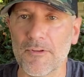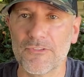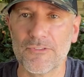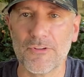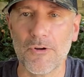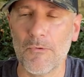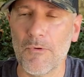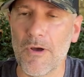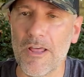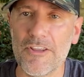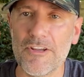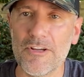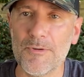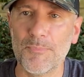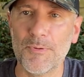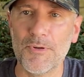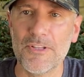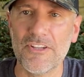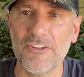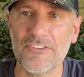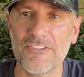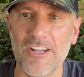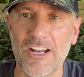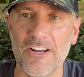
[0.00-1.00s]
So whether you're
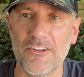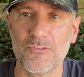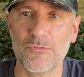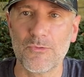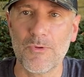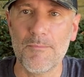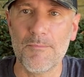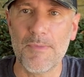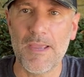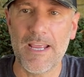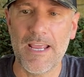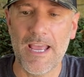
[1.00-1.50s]
putting this on a swim bait